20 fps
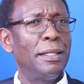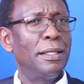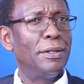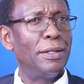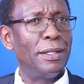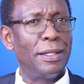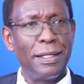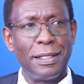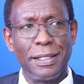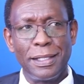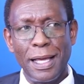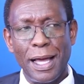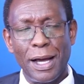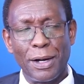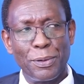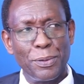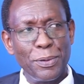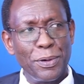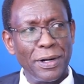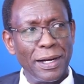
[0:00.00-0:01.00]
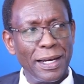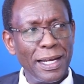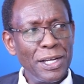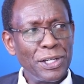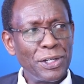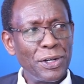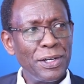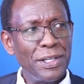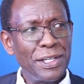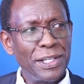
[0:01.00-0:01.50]
Is there a good
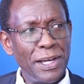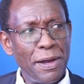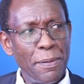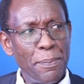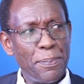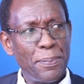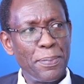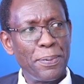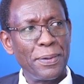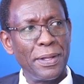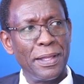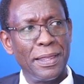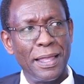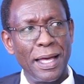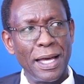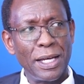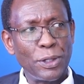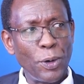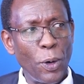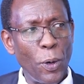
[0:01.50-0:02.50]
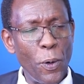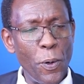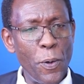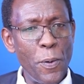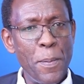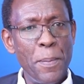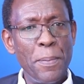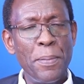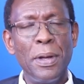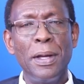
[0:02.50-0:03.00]
relationship in that
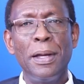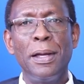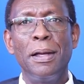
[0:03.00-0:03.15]
home?